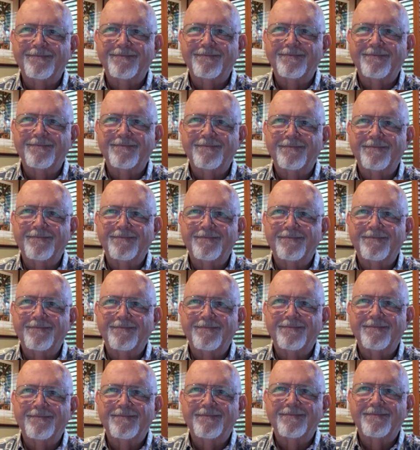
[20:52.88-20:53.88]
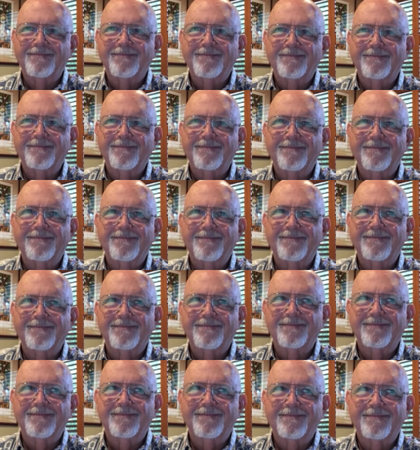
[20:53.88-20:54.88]

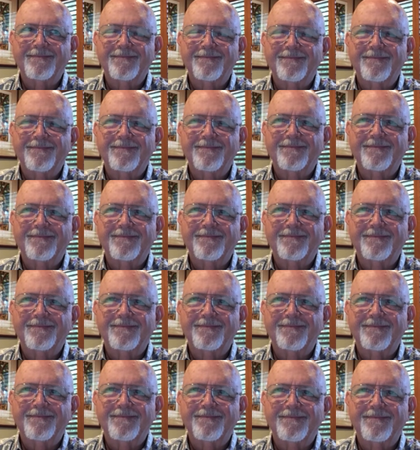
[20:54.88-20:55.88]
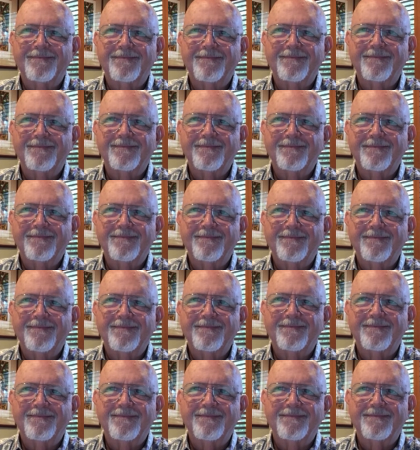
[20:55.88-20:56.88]

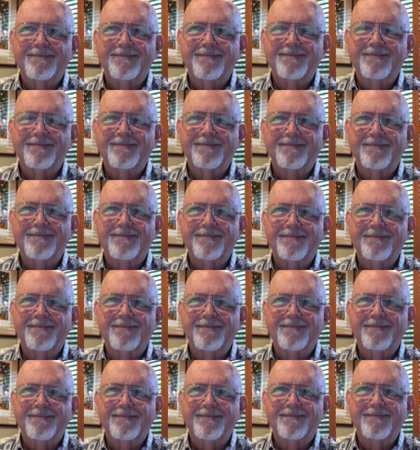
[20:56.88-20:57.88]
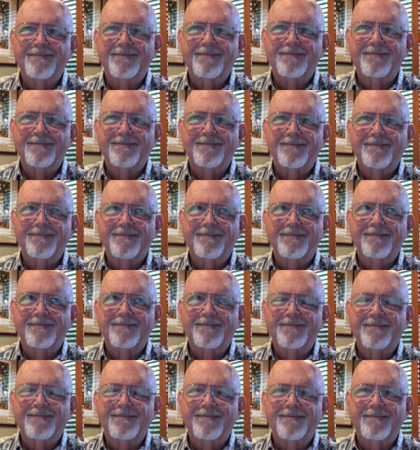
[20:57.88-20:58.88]

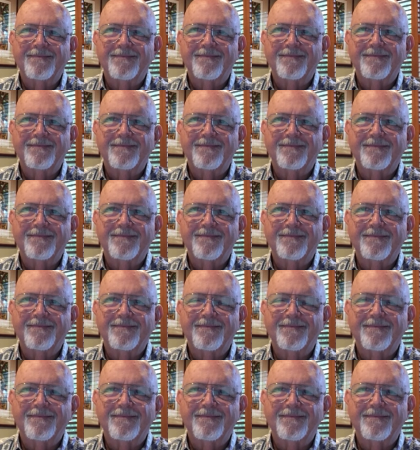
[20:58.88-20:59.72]
[no speech]